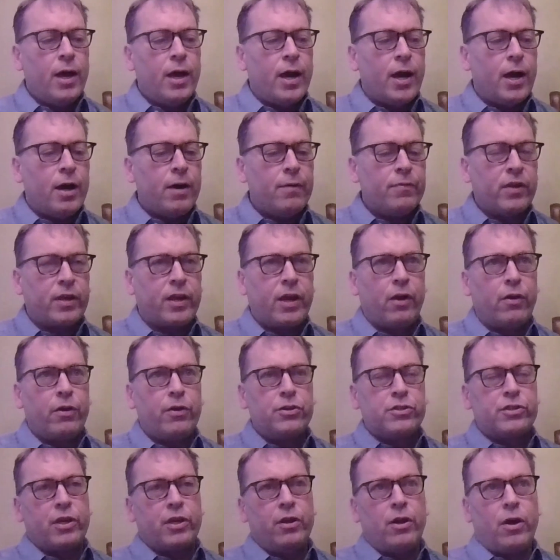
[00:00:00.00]
The
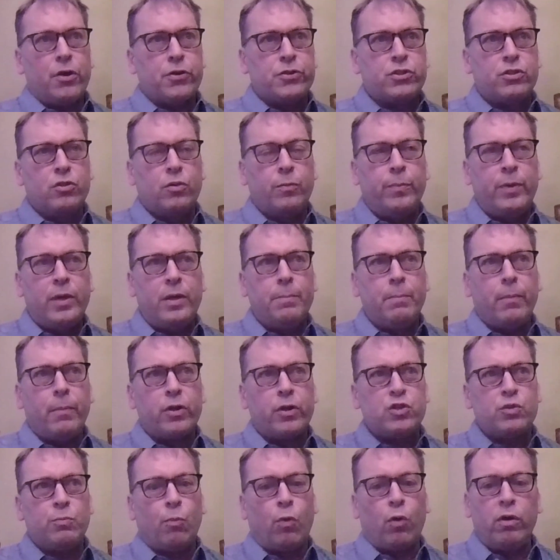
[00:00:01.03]
carriers can also be
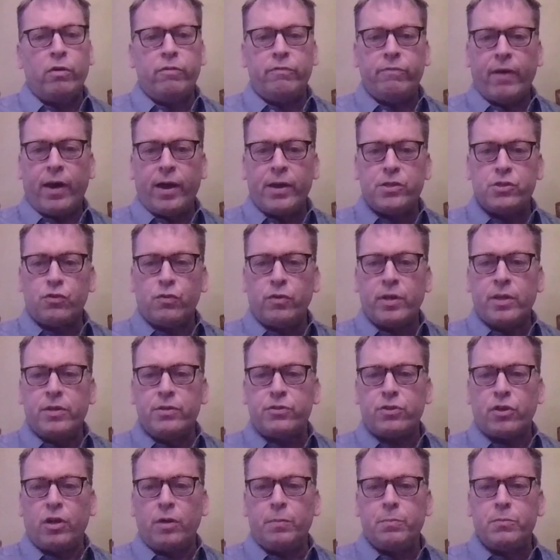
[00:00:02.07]
much more advisory in
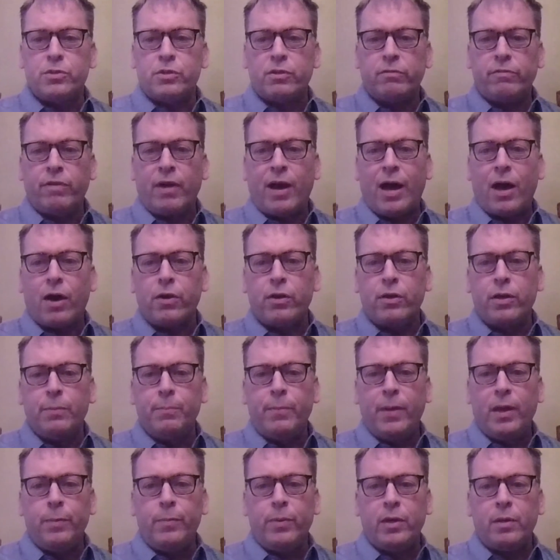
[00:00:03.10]
terms of how to
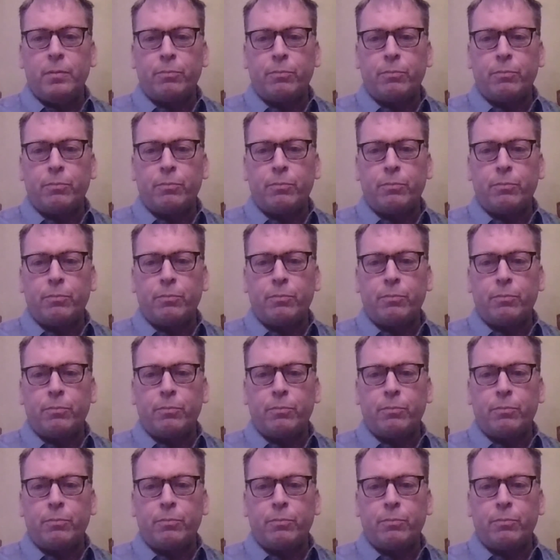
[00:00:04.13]
maybe